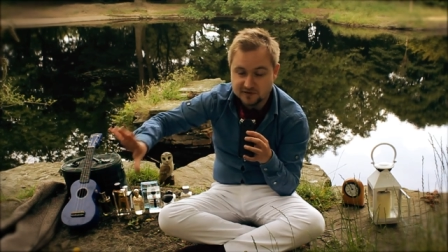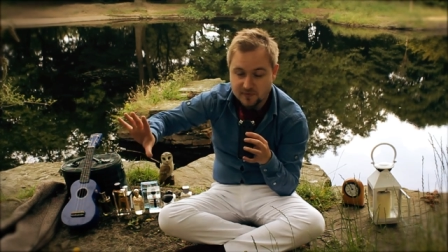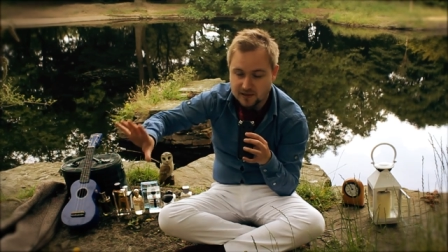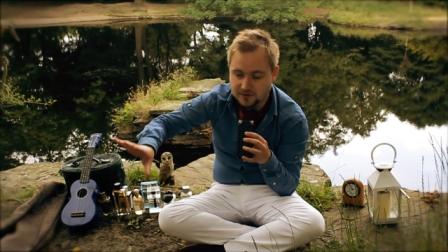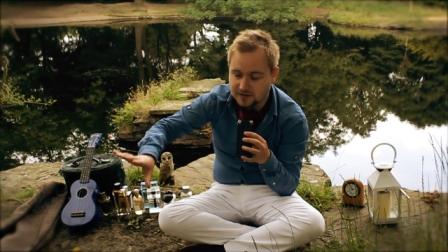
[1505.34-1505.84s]

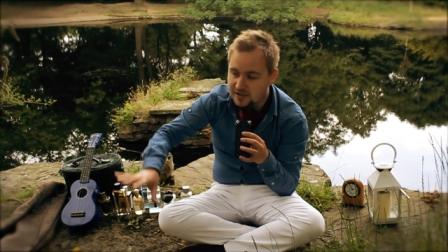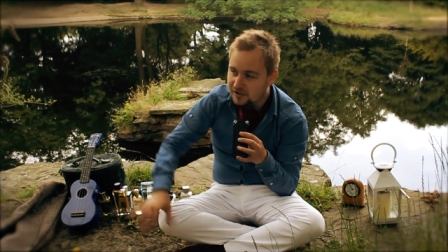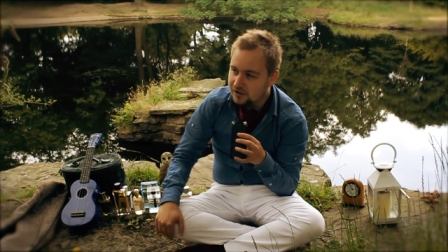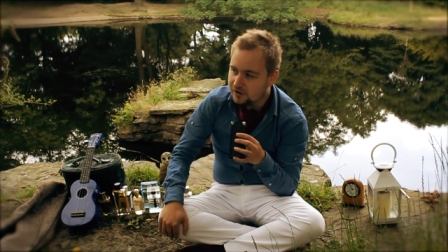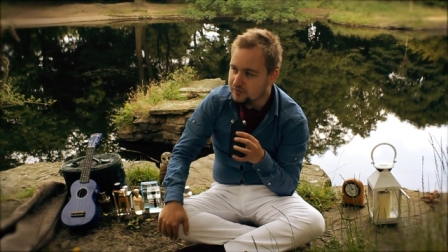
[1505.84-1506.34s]
Maybe
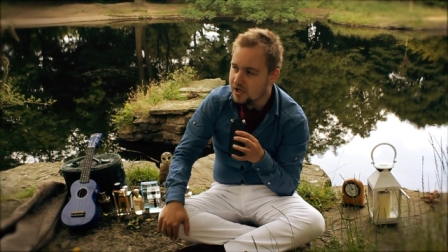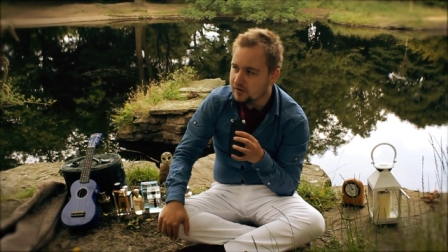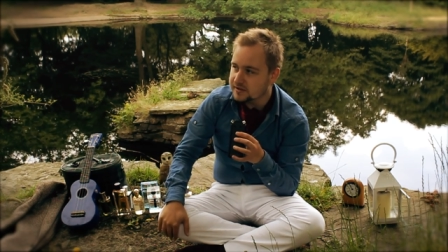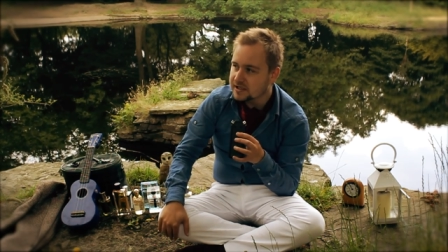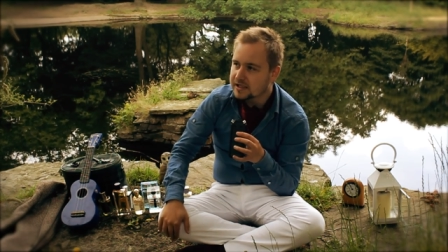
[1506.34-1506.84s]
who
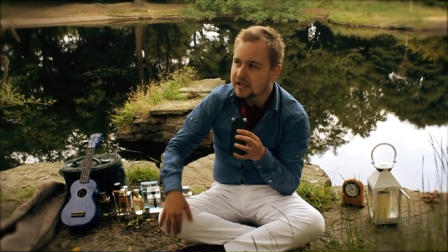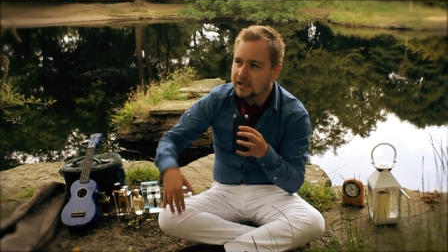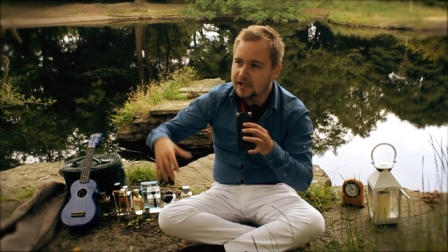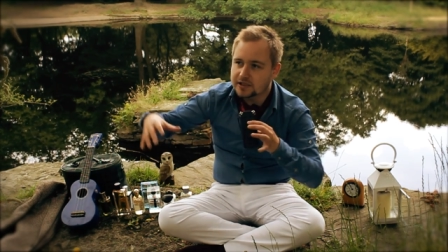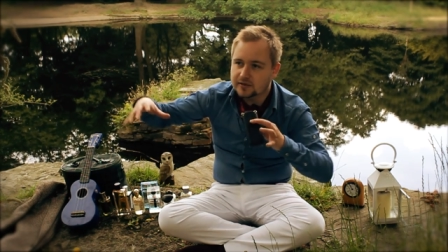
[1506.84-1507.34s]
knows?
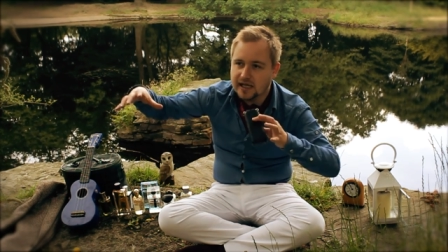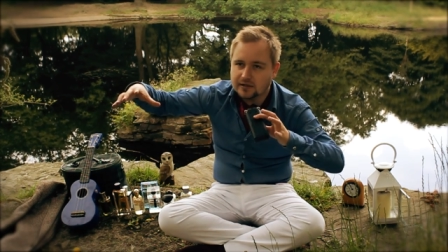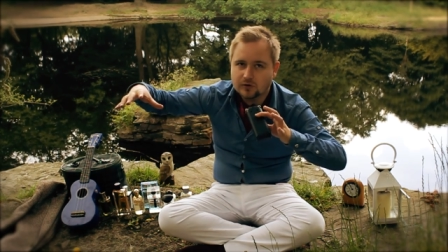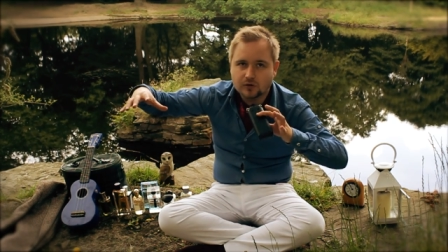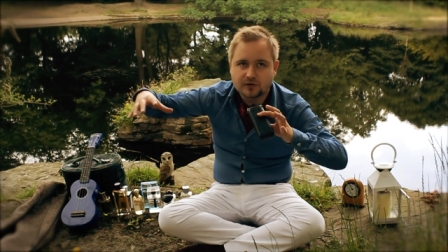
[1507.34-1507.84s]
And you get
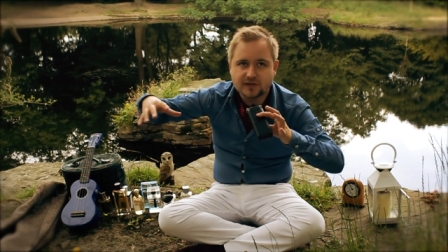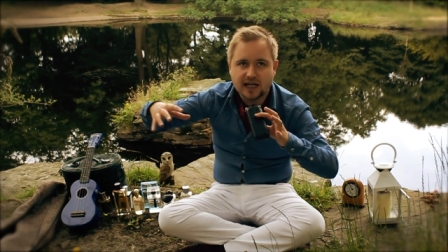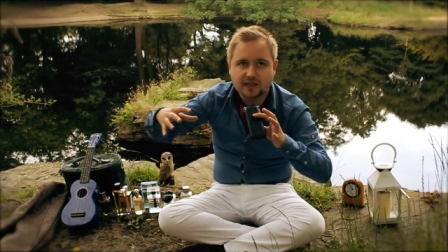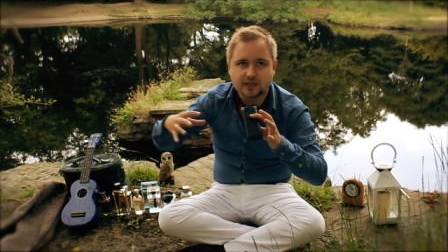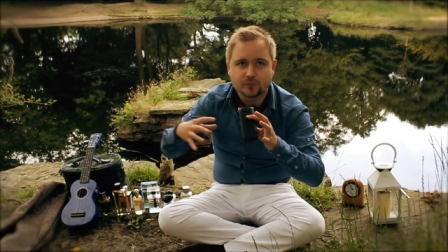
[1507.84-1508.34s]
all of
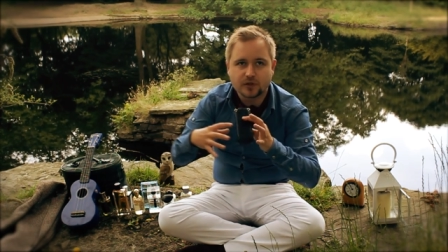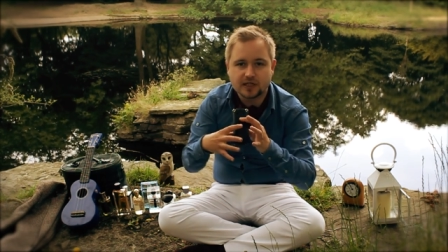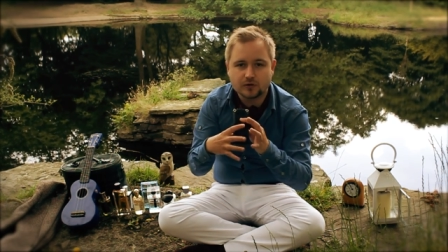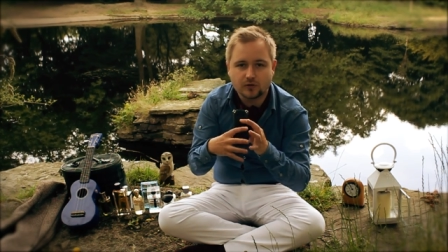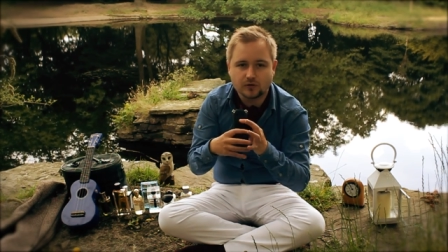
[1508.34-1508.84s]
that, and you put
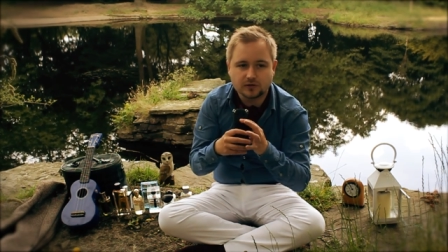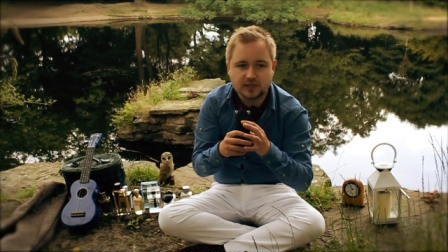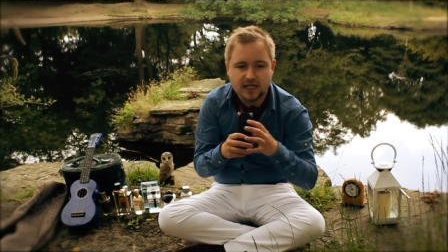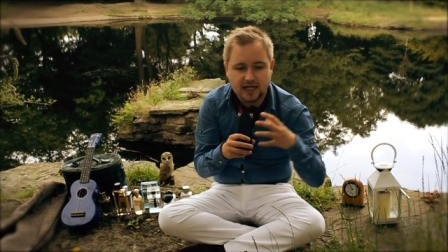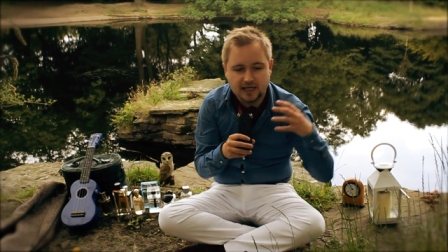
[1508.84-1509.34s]
it all
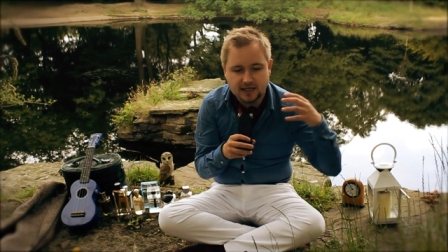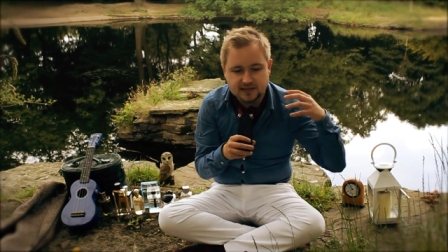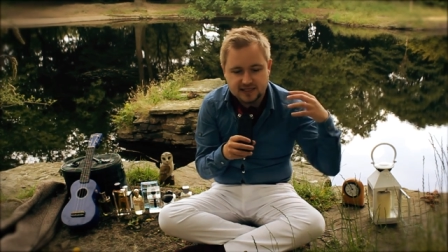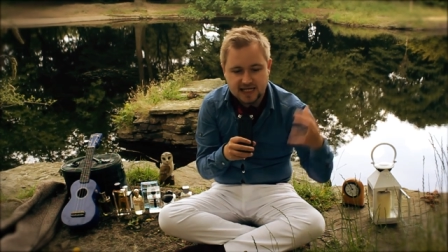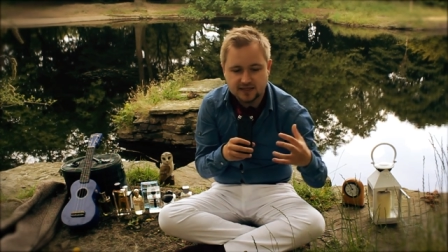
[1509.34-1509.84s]
uh,
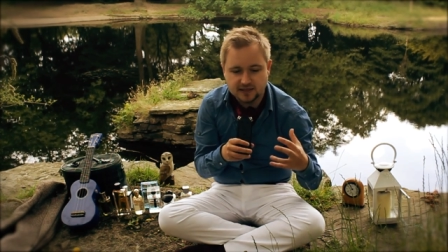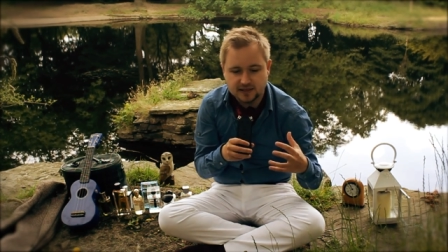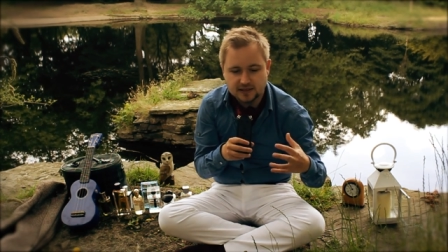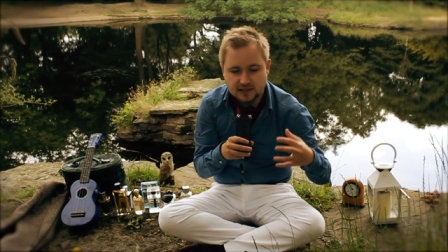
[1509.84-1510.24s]
together,